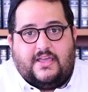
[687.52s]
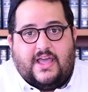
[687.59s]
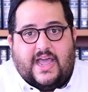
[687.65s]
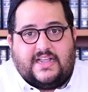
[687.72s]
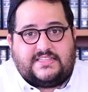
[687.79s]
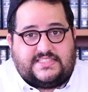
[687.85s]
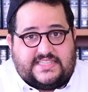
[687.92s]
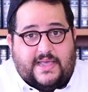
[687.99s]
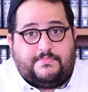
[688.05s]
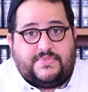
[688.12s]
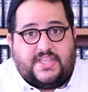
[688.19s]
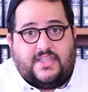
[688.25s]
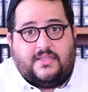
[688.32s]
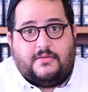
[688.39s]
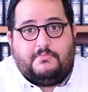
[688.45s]

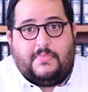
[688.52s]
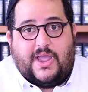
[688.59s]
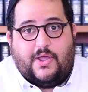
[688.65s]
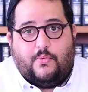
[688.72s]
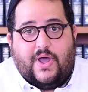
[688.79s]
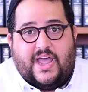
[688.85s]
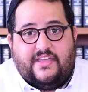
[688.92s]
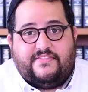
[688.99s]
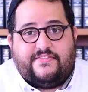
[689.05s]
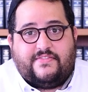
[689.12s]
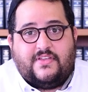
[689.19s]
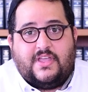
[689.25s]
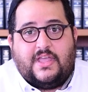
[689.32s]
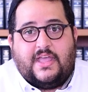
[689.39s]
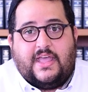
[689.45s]
accepting my wife
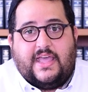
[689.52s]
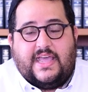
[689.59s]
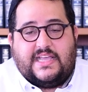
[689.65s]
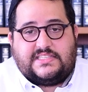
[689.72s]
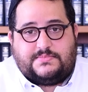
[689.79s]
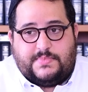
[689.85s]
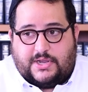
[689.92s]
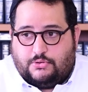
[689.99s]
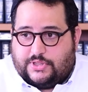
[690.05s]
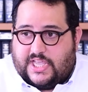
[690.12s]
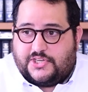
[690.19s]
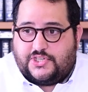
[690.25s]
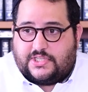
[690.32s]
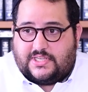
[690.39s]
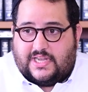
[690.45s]
as
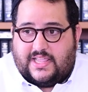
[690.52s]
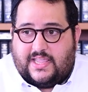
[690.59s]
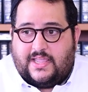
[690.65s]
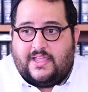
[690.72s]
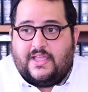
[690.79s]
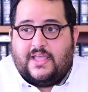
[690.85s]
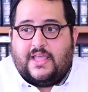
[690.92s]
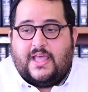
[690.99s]
Mekudeshet Li,